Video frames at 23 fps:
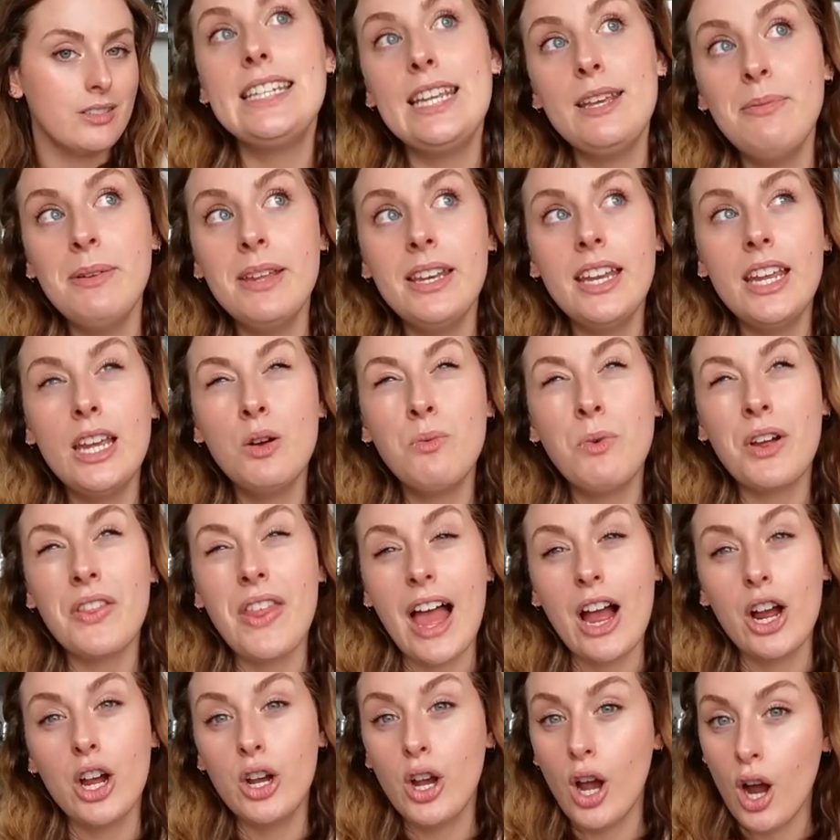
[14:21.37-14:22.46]
TBD where
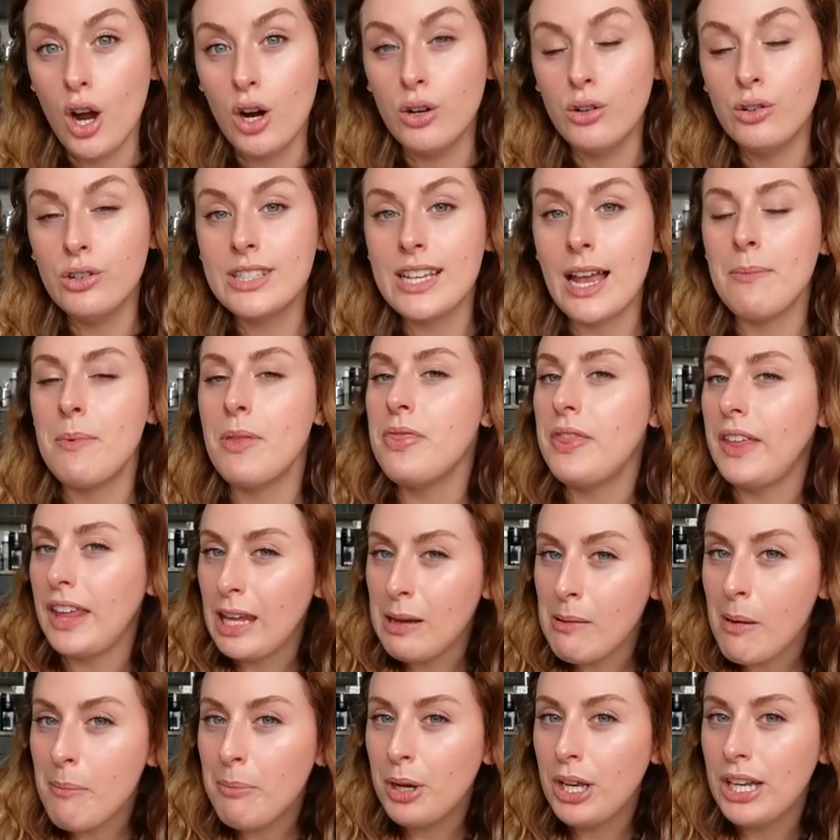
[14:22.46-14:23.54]
that goes. I've been thinking
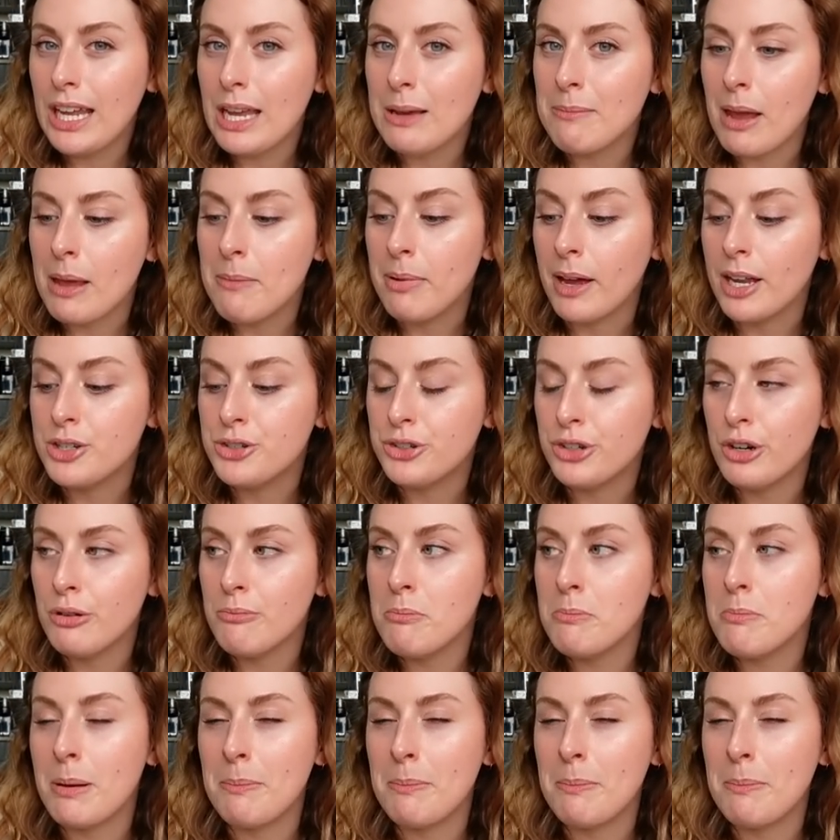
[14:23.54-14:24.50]
about putting it in my bedroom,